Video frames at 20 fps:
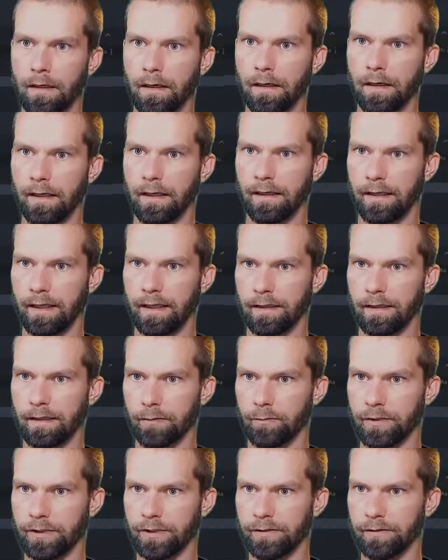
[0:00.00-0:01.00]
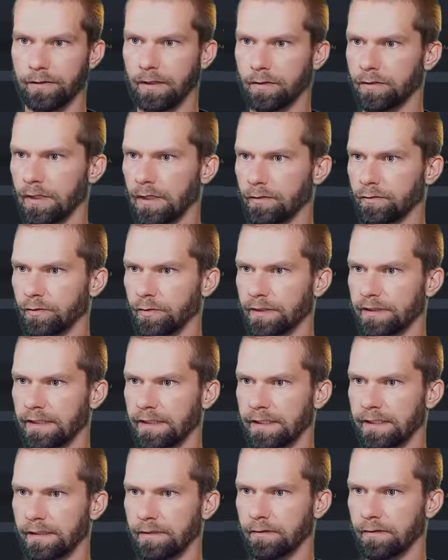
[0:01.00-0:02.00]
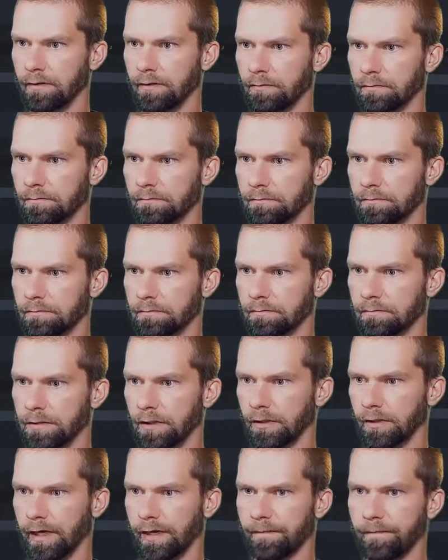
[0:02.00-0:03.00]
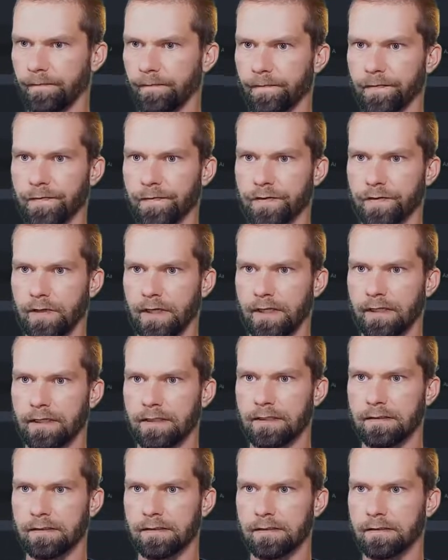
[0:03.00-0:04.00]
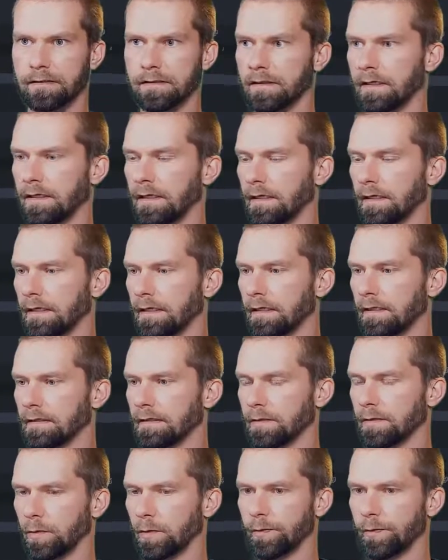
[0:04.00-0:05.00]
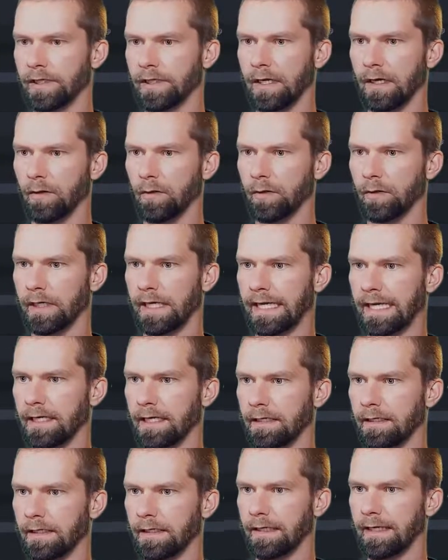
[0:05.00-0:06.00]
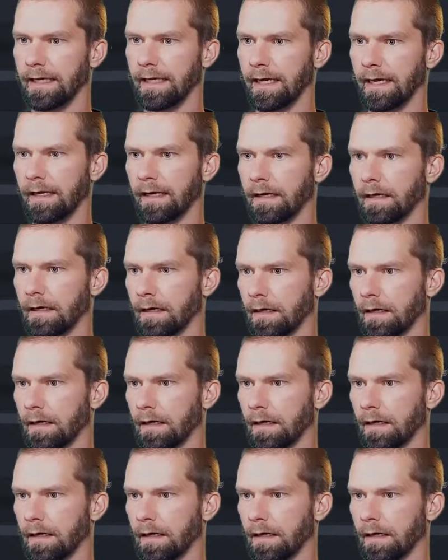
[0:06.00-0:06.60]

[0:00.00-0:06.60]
And then can we, how do I delete a row? Okay, so like this. So when we now hit it again,